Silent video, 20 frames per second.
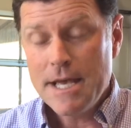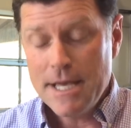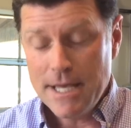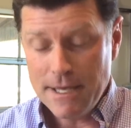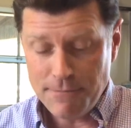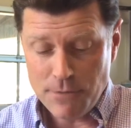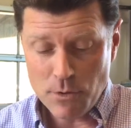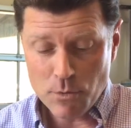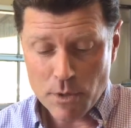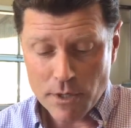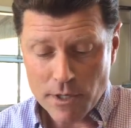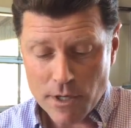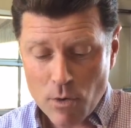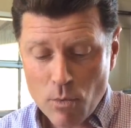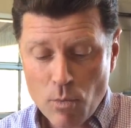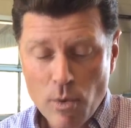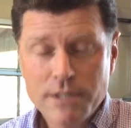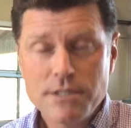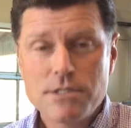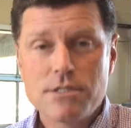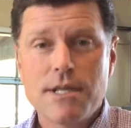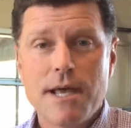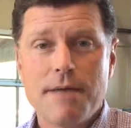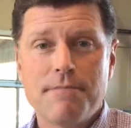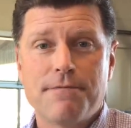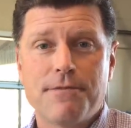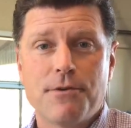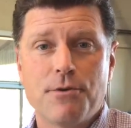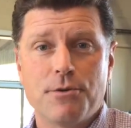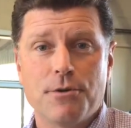If you can go one
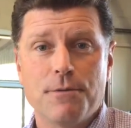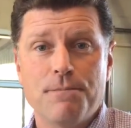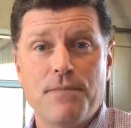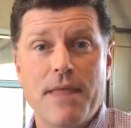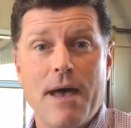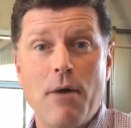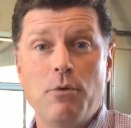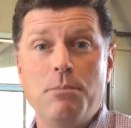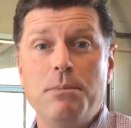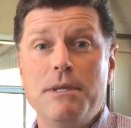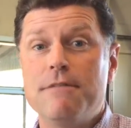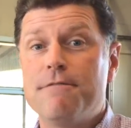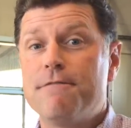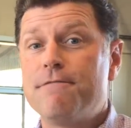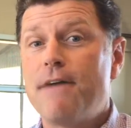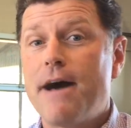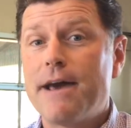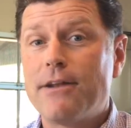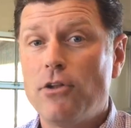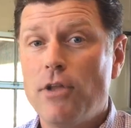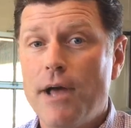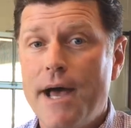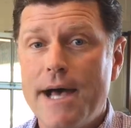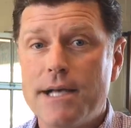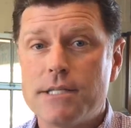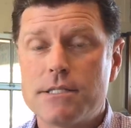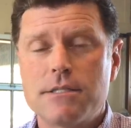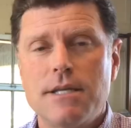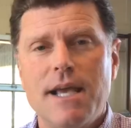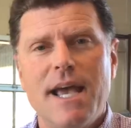step further, that would be the final
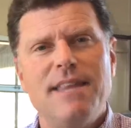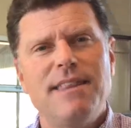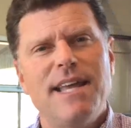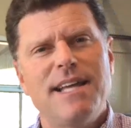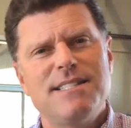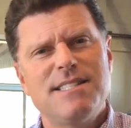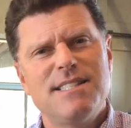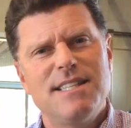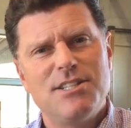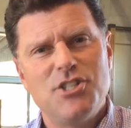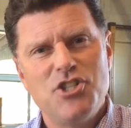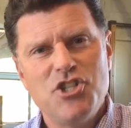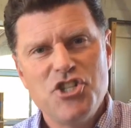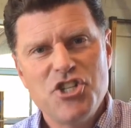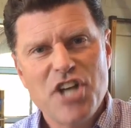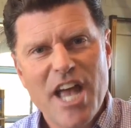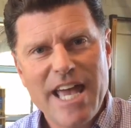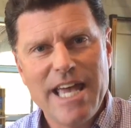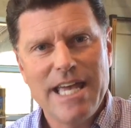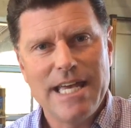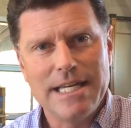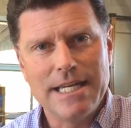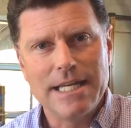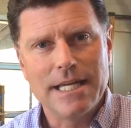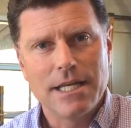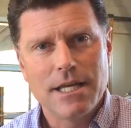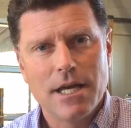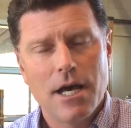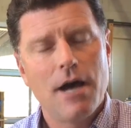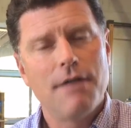S, and that's the shade
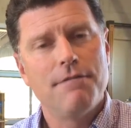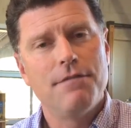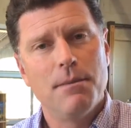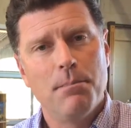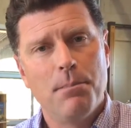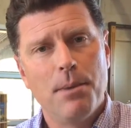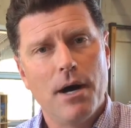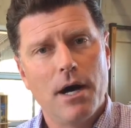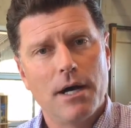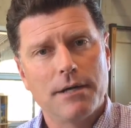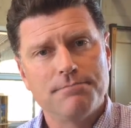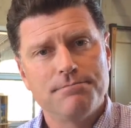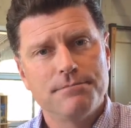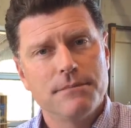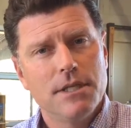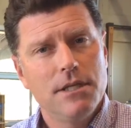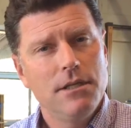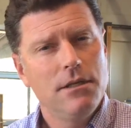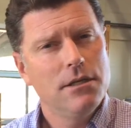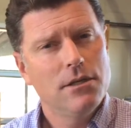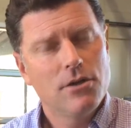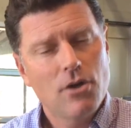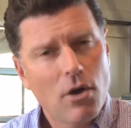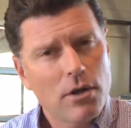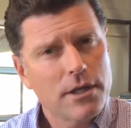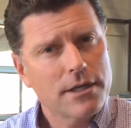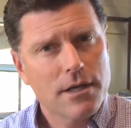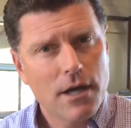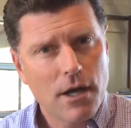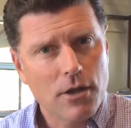of the bug. You can
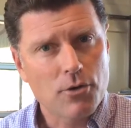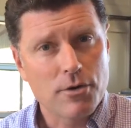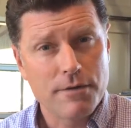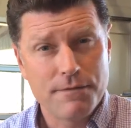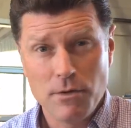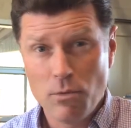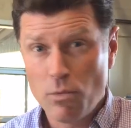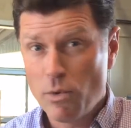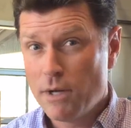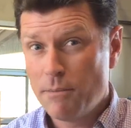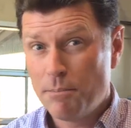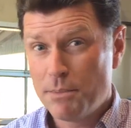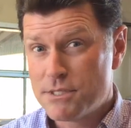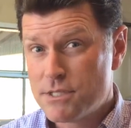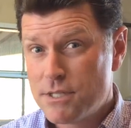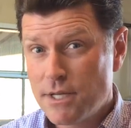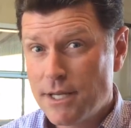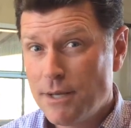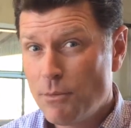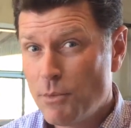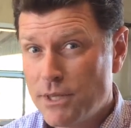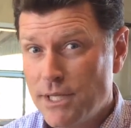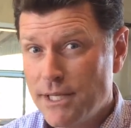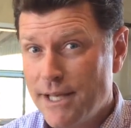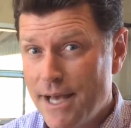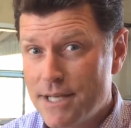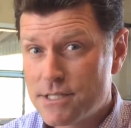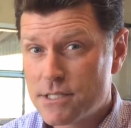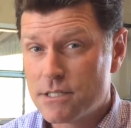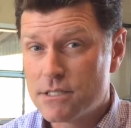call it color if you want, but sticking with
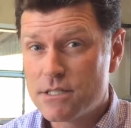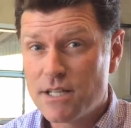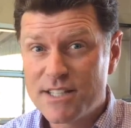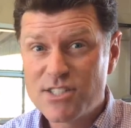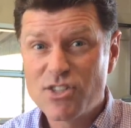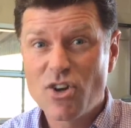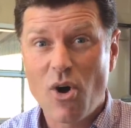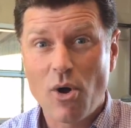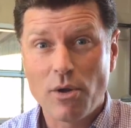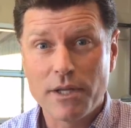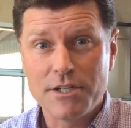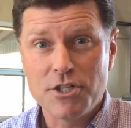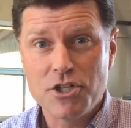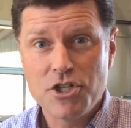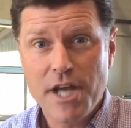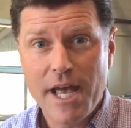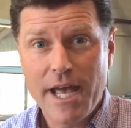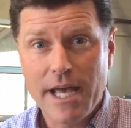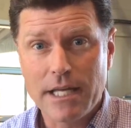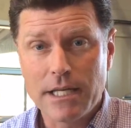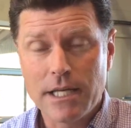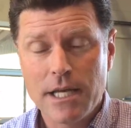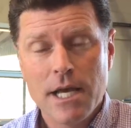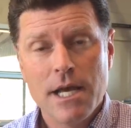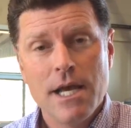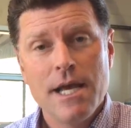the S's, let's call it shade.